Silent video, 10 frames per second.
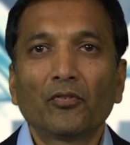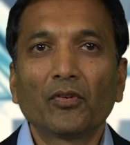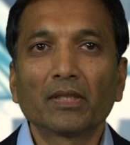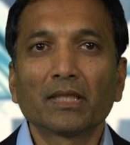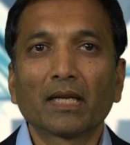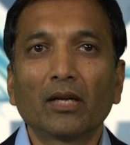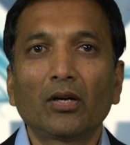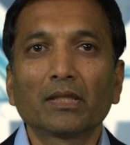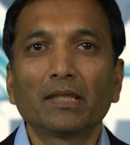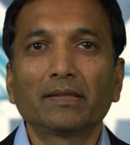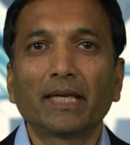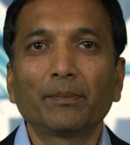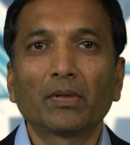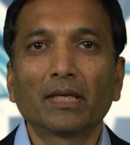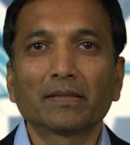further along the
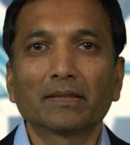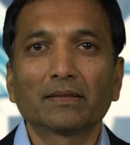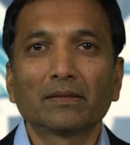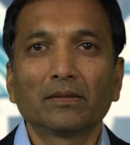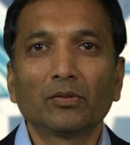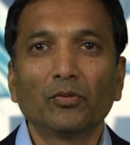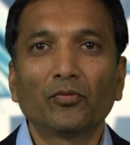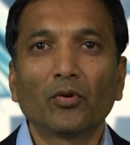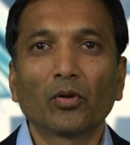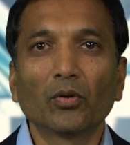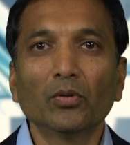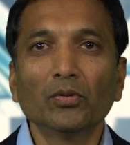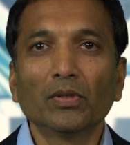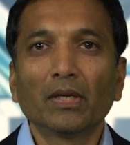design process, to follow